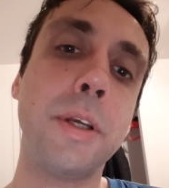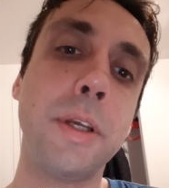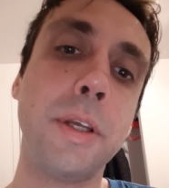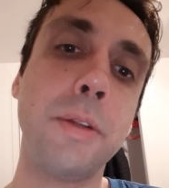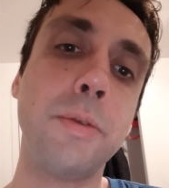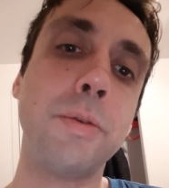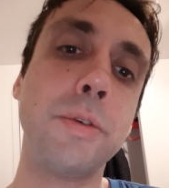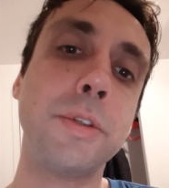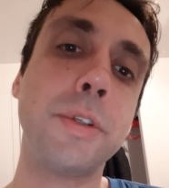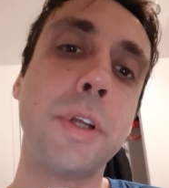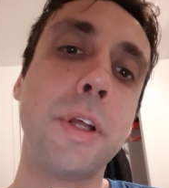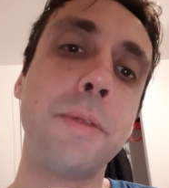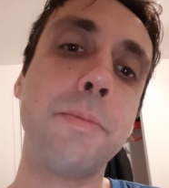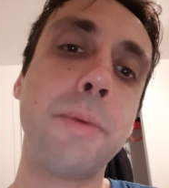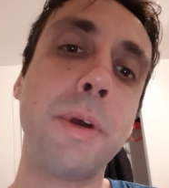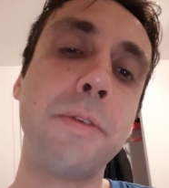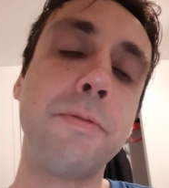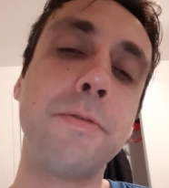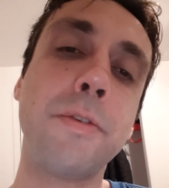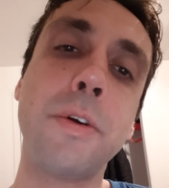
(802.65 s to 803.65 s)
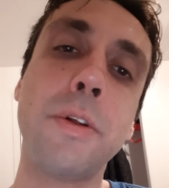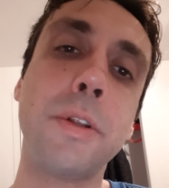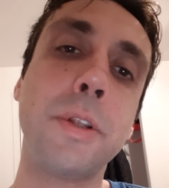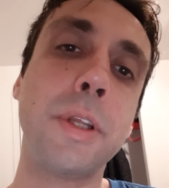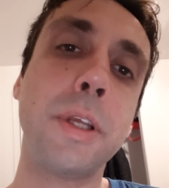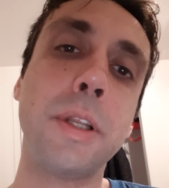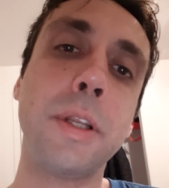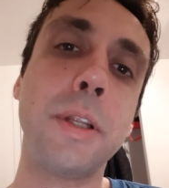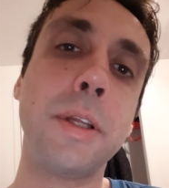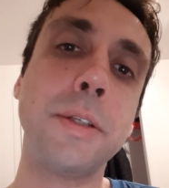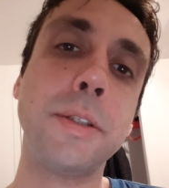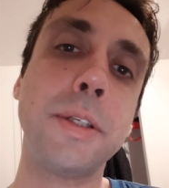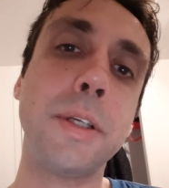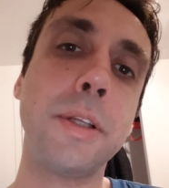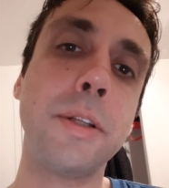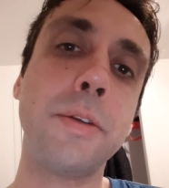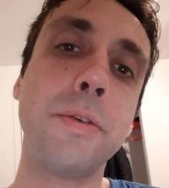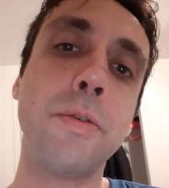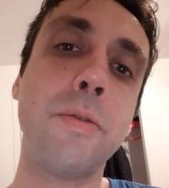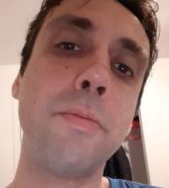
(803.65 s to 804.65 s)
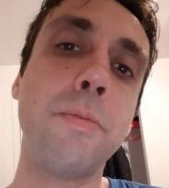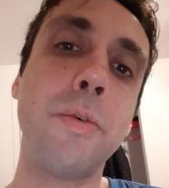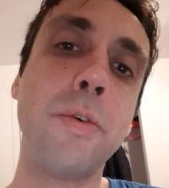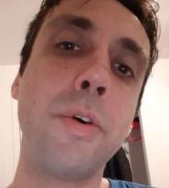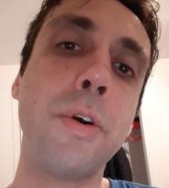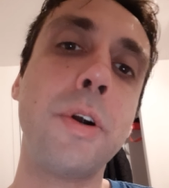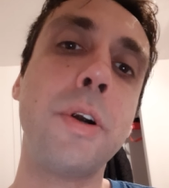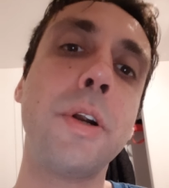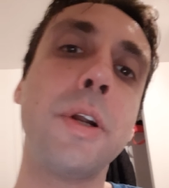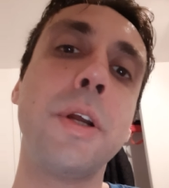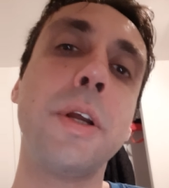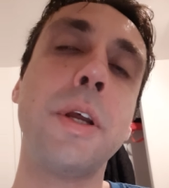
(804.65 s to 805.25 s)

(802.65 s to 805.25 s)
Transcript: it was not my fault, and I said no more.